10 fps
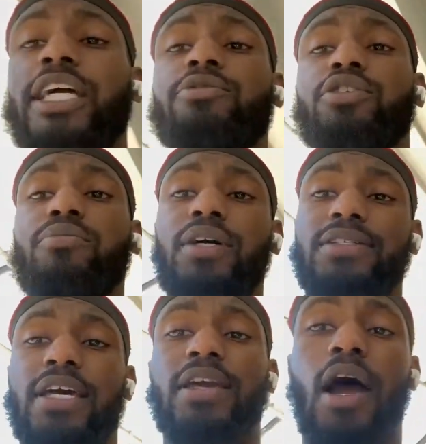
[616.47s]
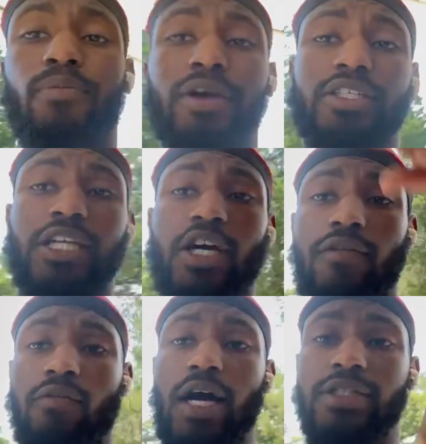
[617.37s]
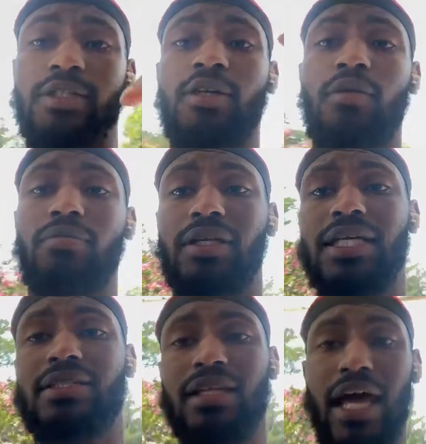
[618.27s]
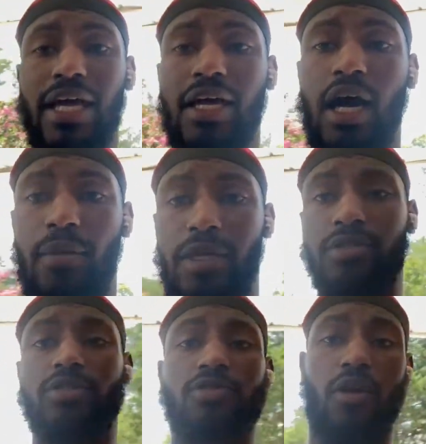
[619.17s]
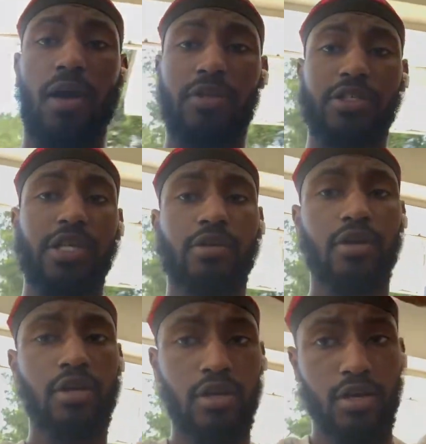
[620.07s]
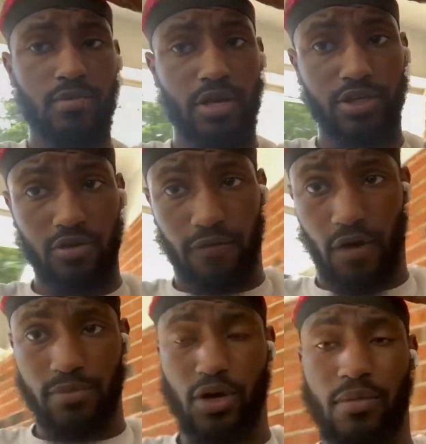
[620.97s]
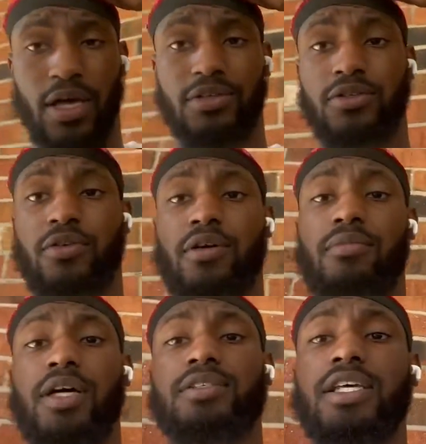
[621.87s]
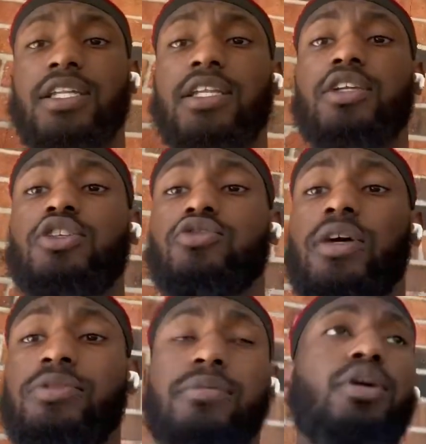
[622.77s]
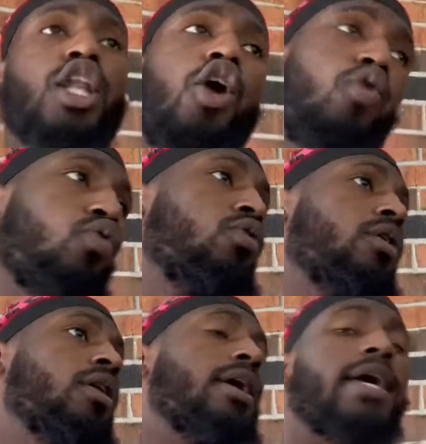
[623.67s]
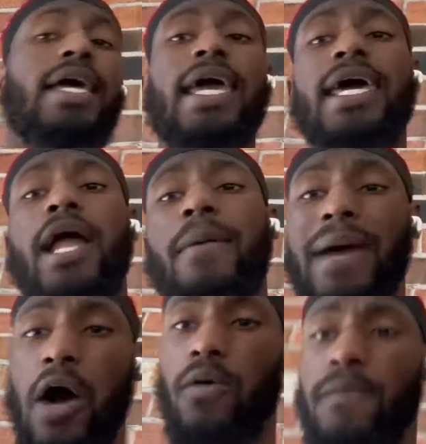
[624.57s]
with your boy Zay. I appreciate y'all for watching. Please like, comment, subscribe, and share. Make sure to follow me on my Instagram, bro. It's linked in the description below. And I'm out.